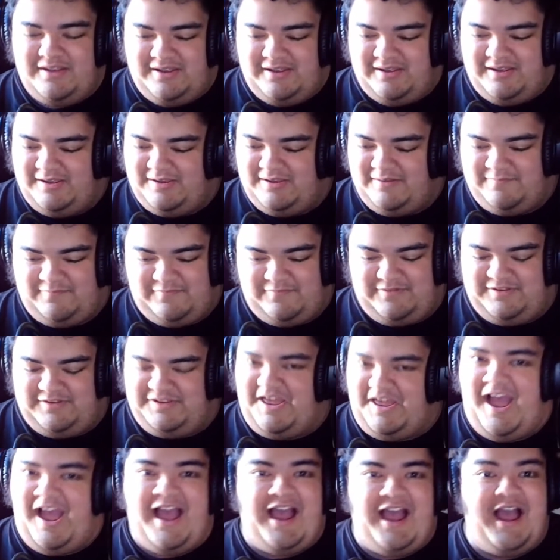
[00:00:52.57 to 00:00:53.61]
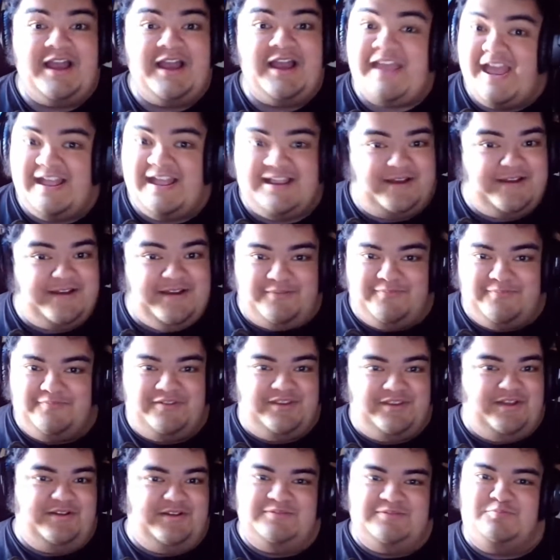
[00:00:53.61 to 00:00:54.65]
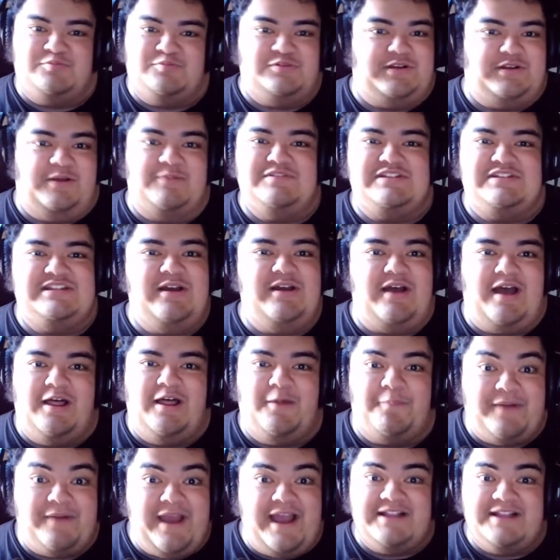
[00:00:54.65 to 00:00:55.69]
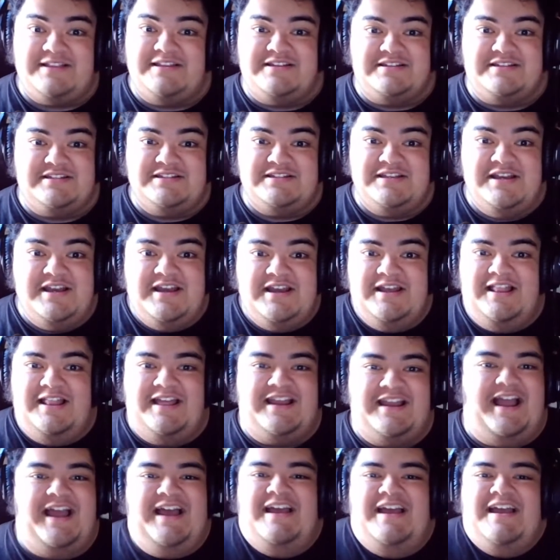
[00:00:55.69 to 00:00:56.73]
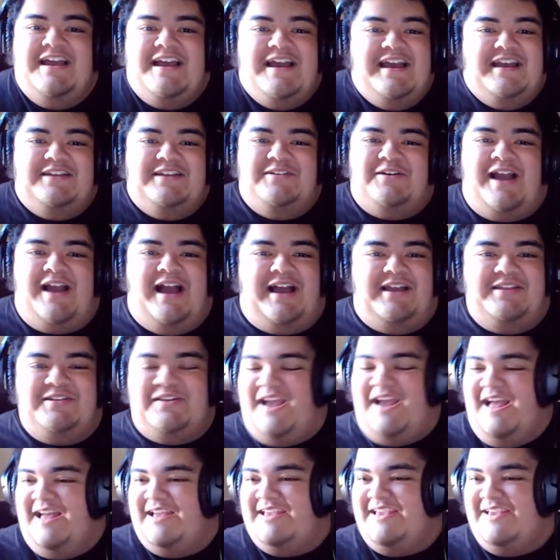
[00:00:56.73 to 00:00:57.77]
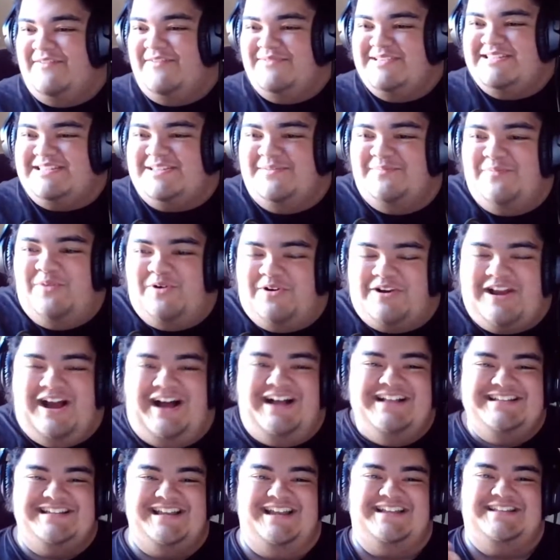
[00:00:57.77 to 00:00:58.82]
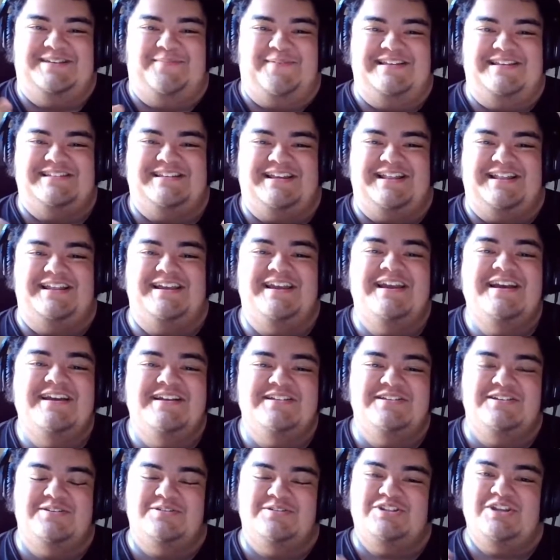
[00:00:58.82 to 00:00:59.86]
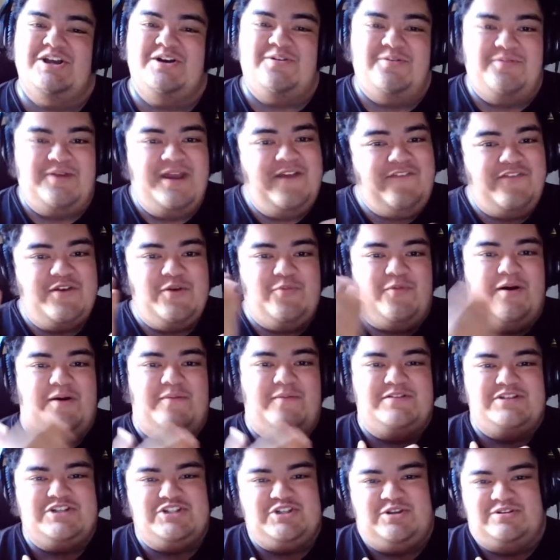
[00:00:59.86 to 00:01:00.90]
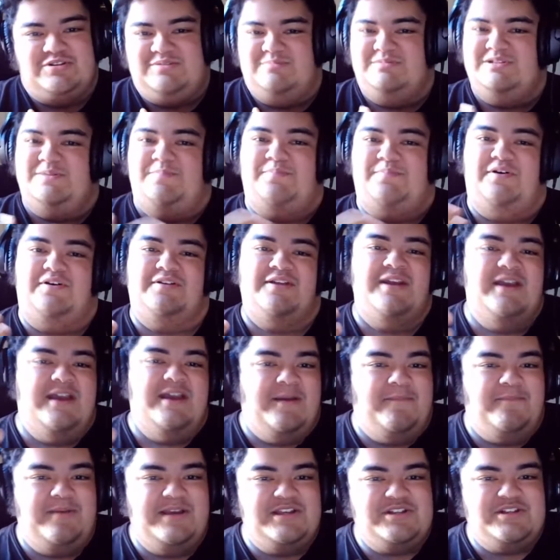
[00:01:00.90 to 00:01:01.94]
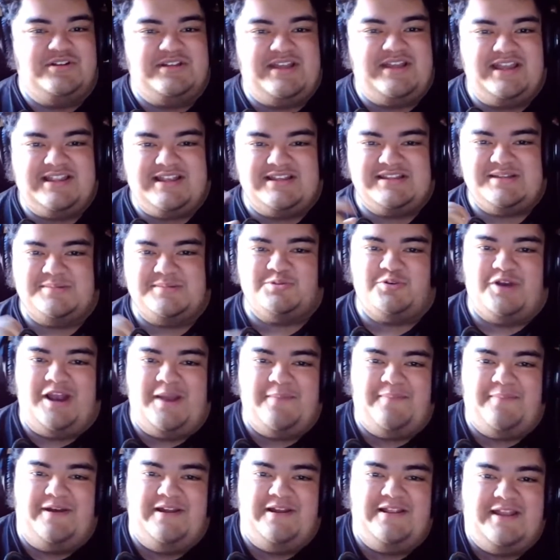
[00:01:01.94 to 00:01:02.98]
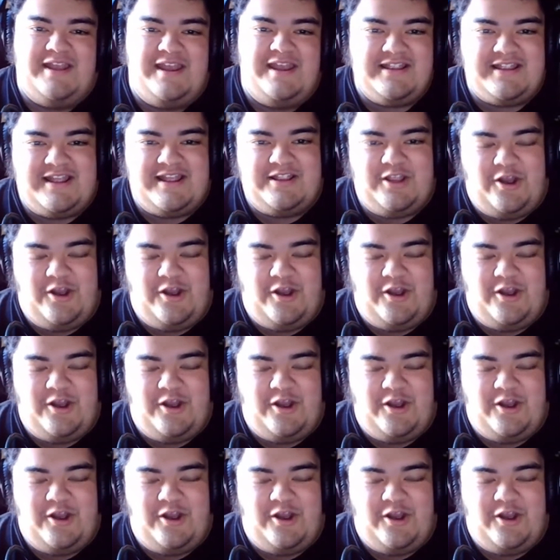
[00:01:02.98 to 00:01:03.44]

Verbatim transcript: I'm still out of practice. Like, you gotta give me some more content to basically do. So if you want to show some support, be sure to hit that subscribe button, hit that